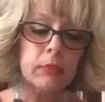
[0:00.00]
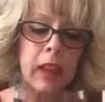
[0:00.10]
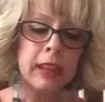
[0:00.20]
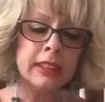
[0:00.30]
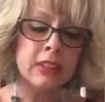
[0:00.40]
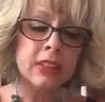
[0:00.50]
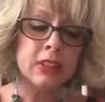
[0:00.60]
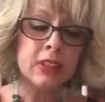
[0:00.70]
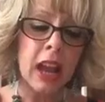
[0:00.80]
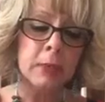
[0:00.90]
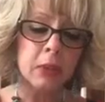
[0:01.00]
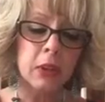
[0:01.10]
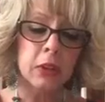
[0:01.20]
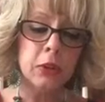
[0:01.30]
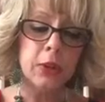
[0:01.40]
And then six times in
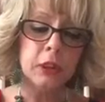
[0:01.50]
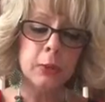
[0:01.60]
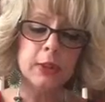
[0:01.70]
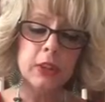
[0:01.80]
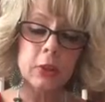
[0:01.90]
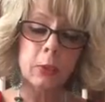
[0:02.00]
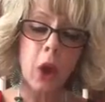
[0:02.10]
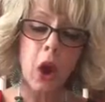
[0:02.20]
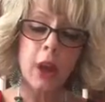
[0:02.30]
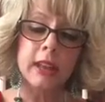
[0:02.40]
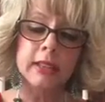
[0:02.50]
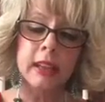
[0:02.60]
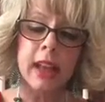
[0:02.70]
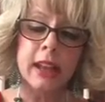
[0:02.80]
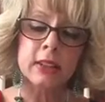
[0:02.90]
the New Testament, it says Paul,
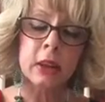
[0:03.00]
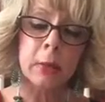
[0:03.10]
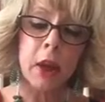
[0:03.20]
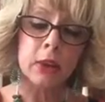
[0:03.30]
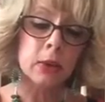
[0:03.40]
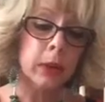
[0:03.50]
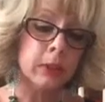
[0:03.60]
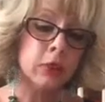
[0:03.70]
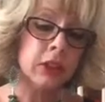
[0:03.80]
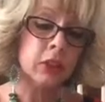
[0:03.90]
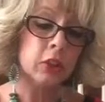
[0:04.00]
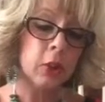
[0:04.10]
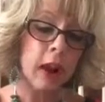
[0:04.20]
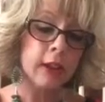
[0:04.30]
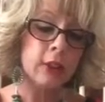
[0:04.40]
as an apostle of Jesus
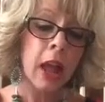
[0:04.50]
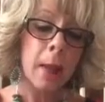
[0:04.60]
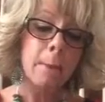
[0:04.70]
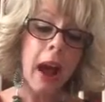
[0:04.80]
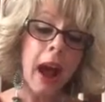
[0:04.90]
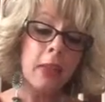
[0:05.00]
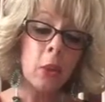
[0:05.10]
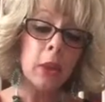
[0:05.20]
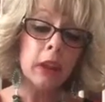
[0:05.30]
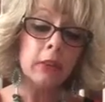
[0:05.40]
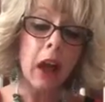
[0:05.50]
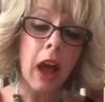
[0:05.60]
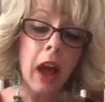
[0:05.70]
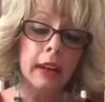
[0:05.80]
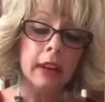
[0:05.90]
Christ, by the will of
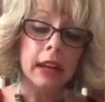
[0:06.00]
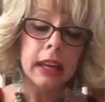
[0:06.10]
God.